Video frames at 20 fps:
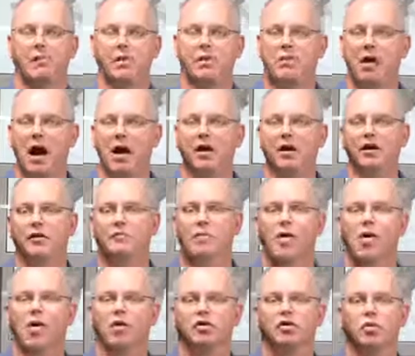I'm reminded
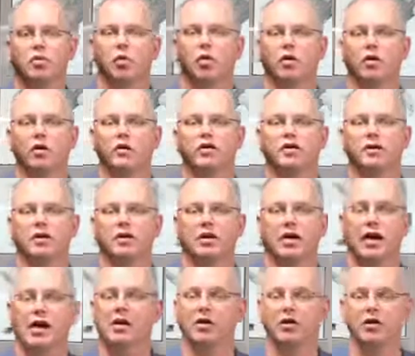of Paul's words
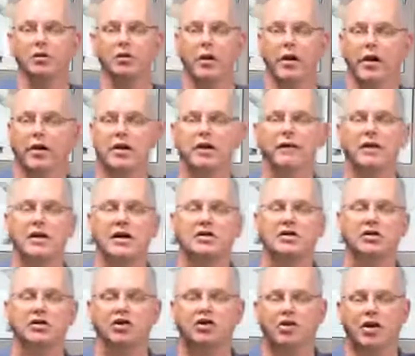elsewhere in
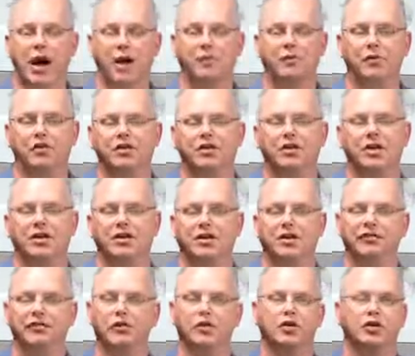Ephesians chapter
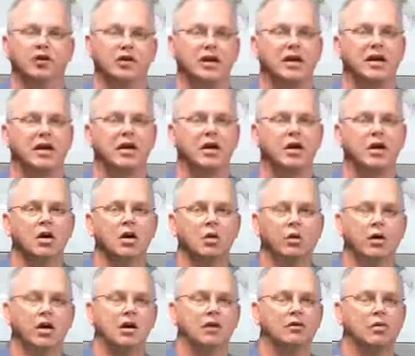6 and verse 10
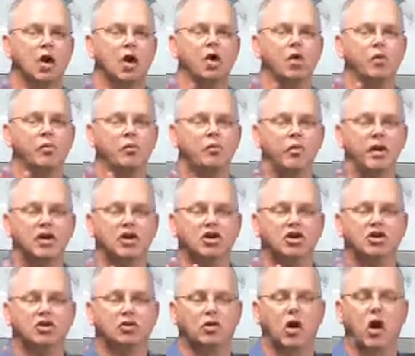when he wrote, Be
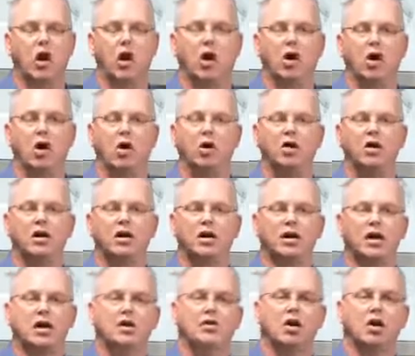strong
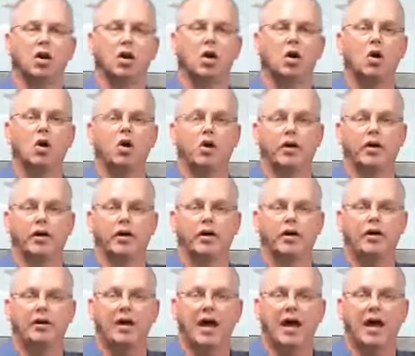in the Lord